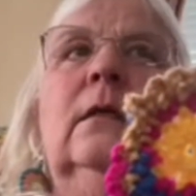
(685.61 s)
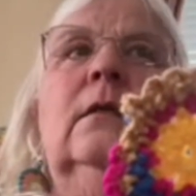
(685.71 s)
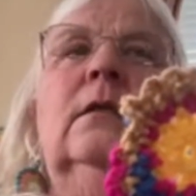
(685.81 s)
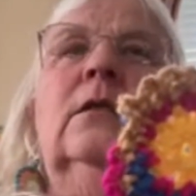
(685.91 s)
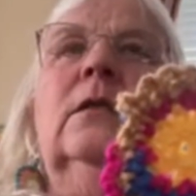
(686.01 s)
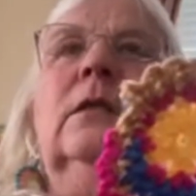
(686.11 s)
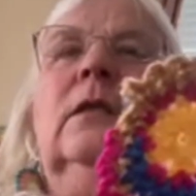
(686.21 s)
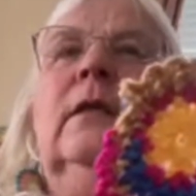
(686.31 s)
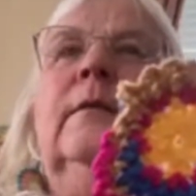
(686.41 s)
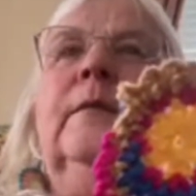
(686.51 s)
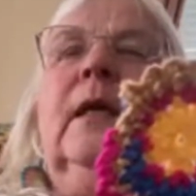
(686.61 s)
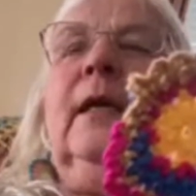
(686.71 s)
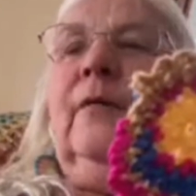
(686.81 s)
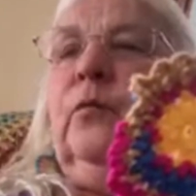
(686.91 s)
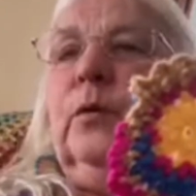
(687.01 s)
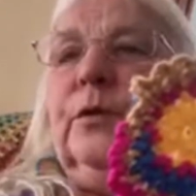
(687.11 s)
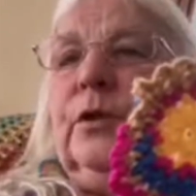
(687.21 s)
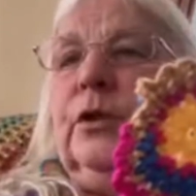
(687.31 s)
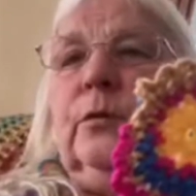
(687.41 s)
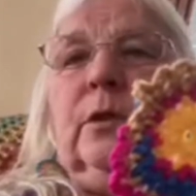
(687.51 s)
and um, I have one
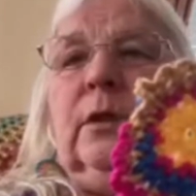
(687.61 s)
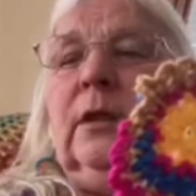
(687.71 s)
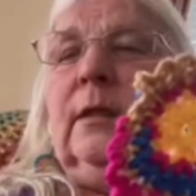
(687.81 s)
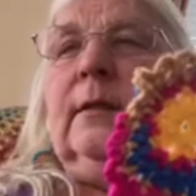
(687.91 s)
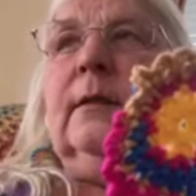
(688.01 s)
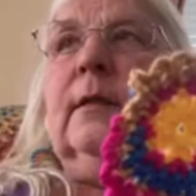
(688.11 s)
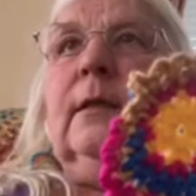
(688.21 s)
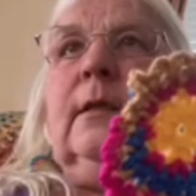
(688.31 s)
student and